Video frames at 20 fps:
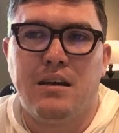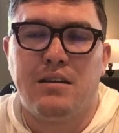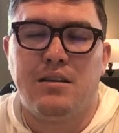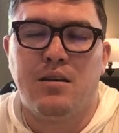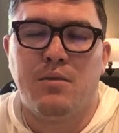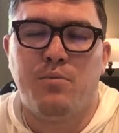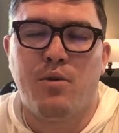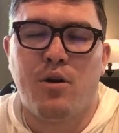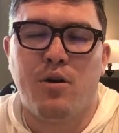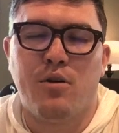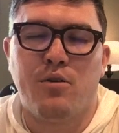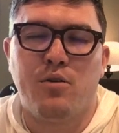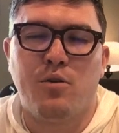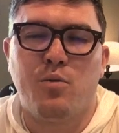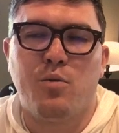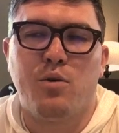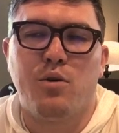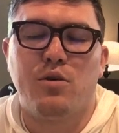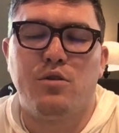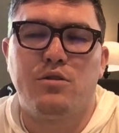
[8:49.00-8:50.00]
To borrow the
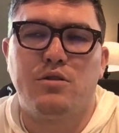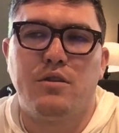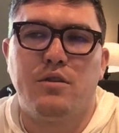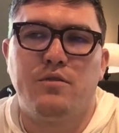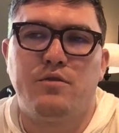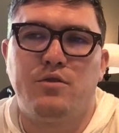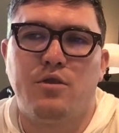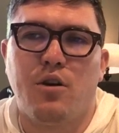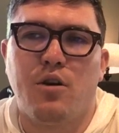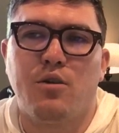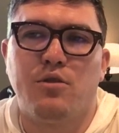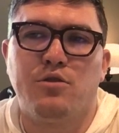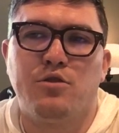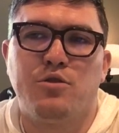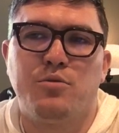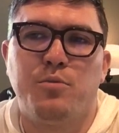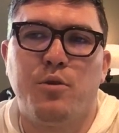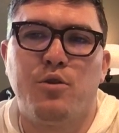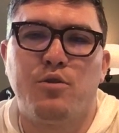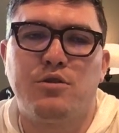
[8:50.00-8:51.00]
words of Charles
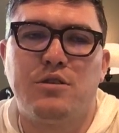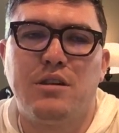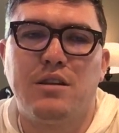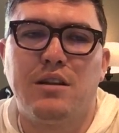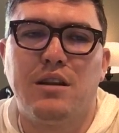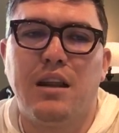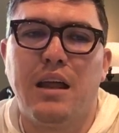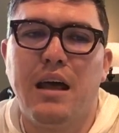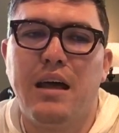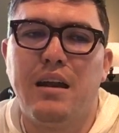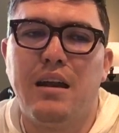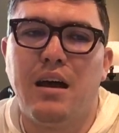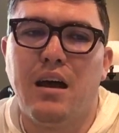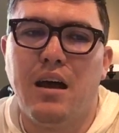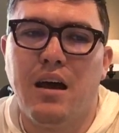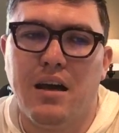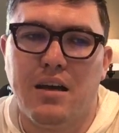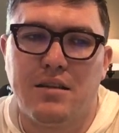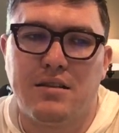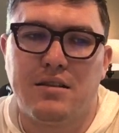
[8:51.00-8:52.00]
Spurgeon, let
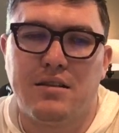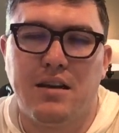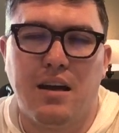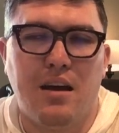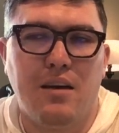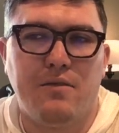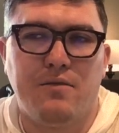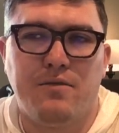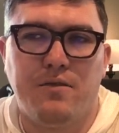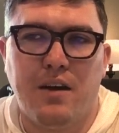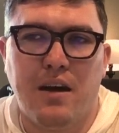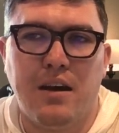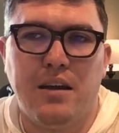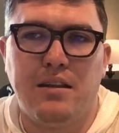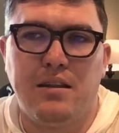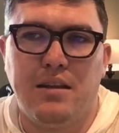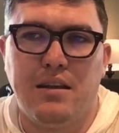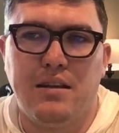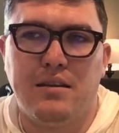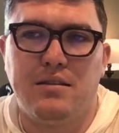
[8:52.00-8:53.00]
us not
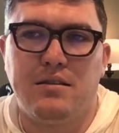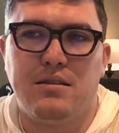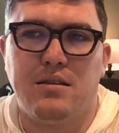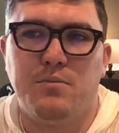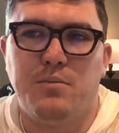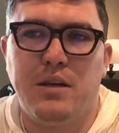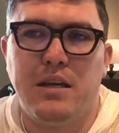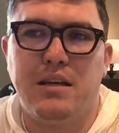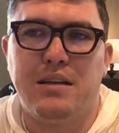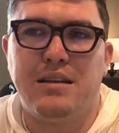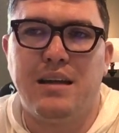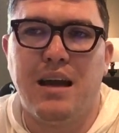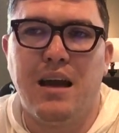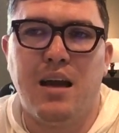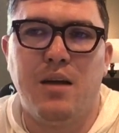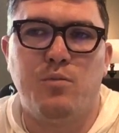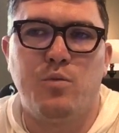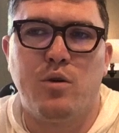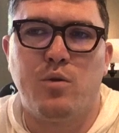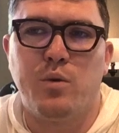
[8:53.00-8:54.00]
find this to be a
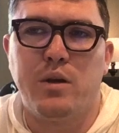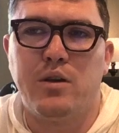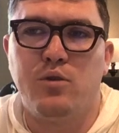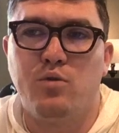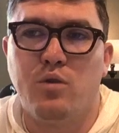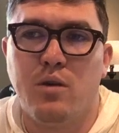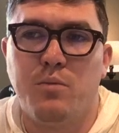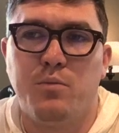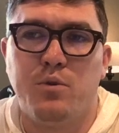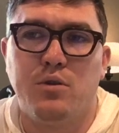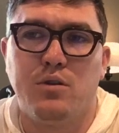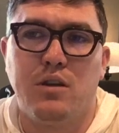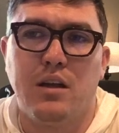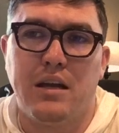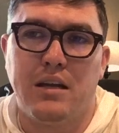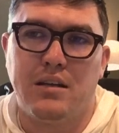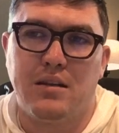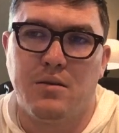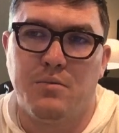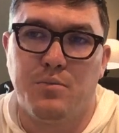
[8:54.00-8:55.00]
time where we grumble
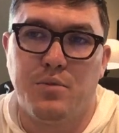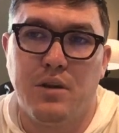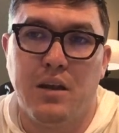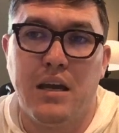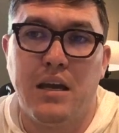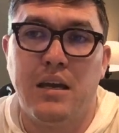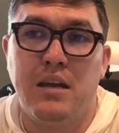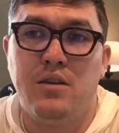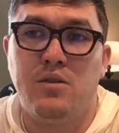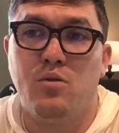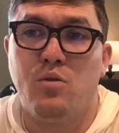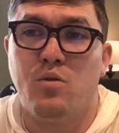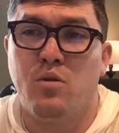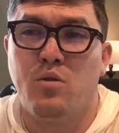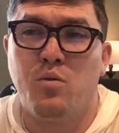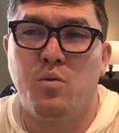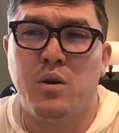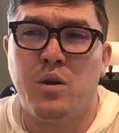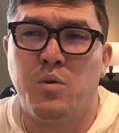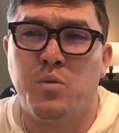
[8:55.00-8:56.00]
and complain
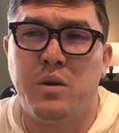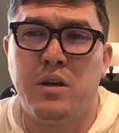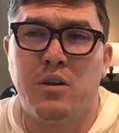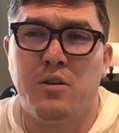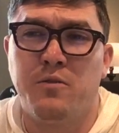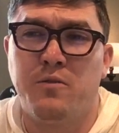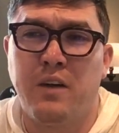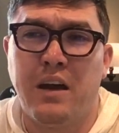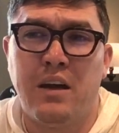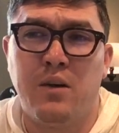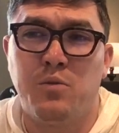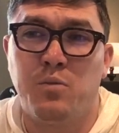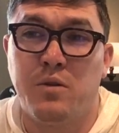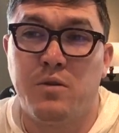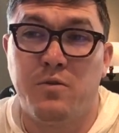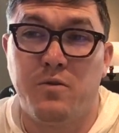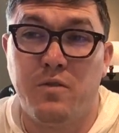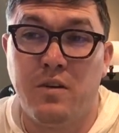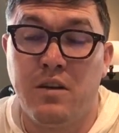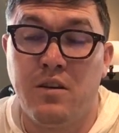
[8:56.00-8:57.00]
or where we are found
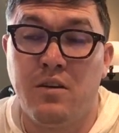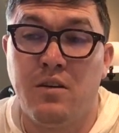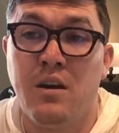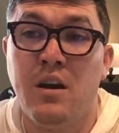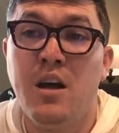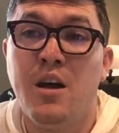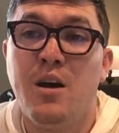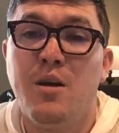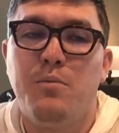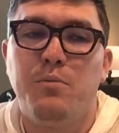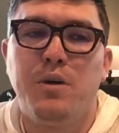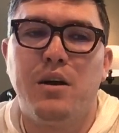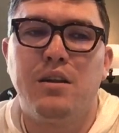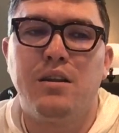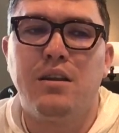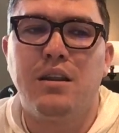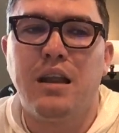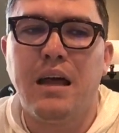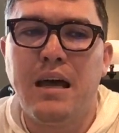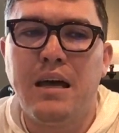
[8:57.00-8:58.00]
with fear,
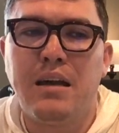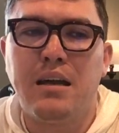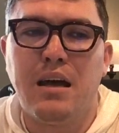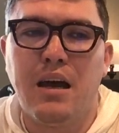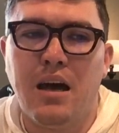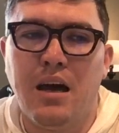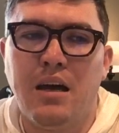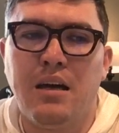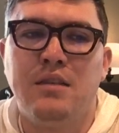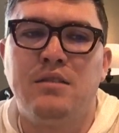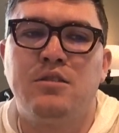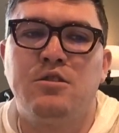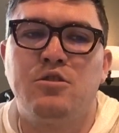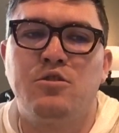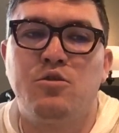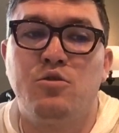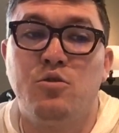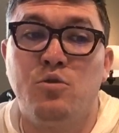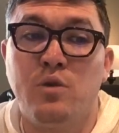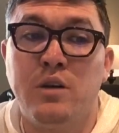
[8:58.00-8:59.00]
but let us
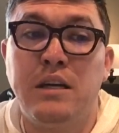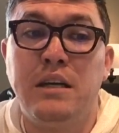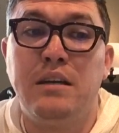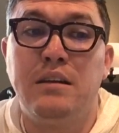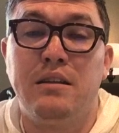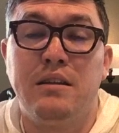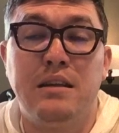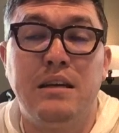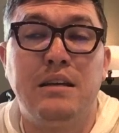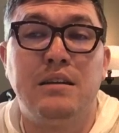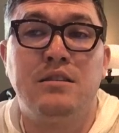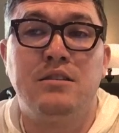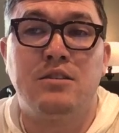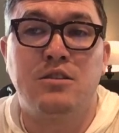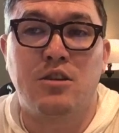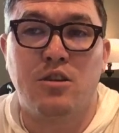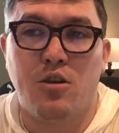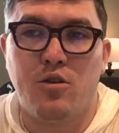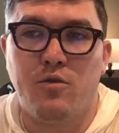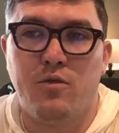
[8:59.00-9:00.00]
greet this
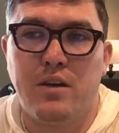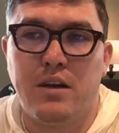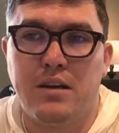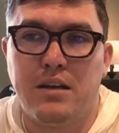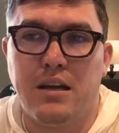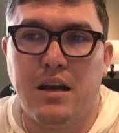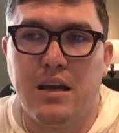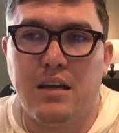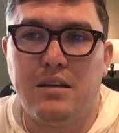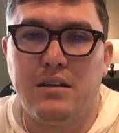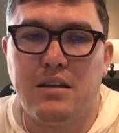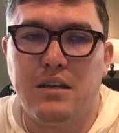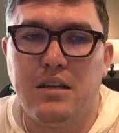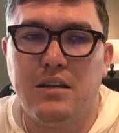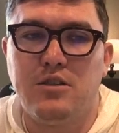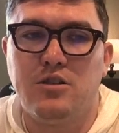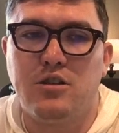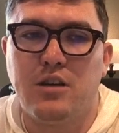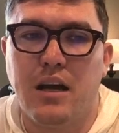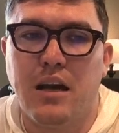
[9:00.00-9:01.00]
COVID
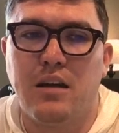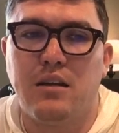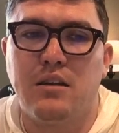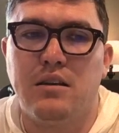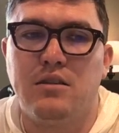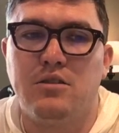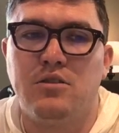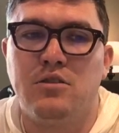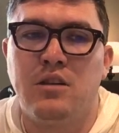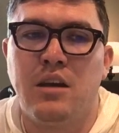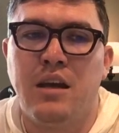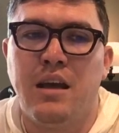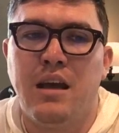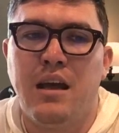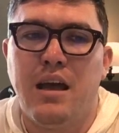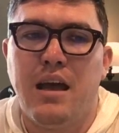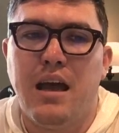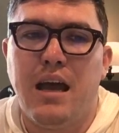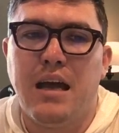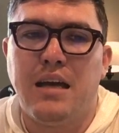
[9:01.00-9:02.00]
19 challenge
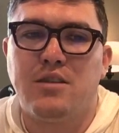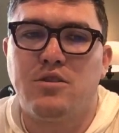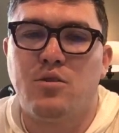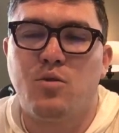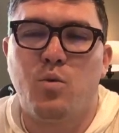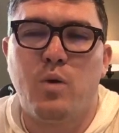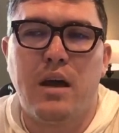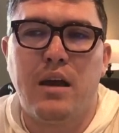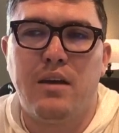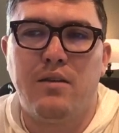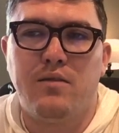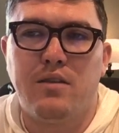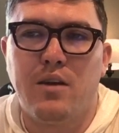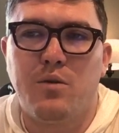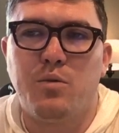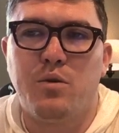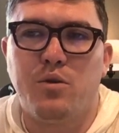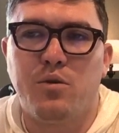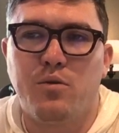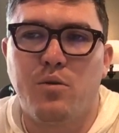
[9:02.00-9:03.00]
as a wave that
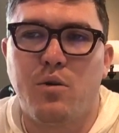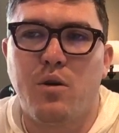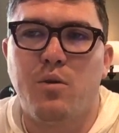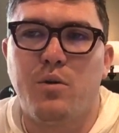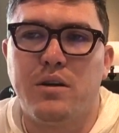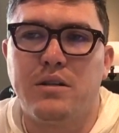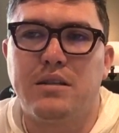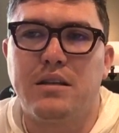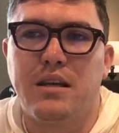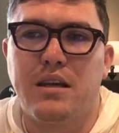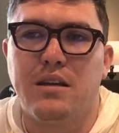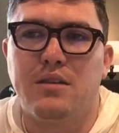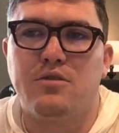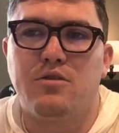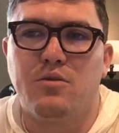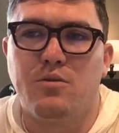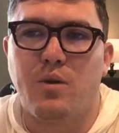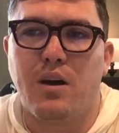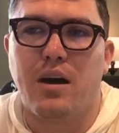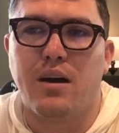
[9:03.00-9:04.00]
will throw us against
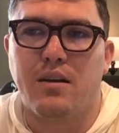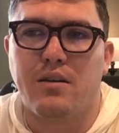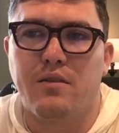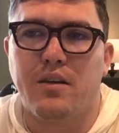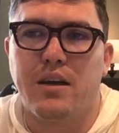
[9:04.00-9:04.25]
the rock of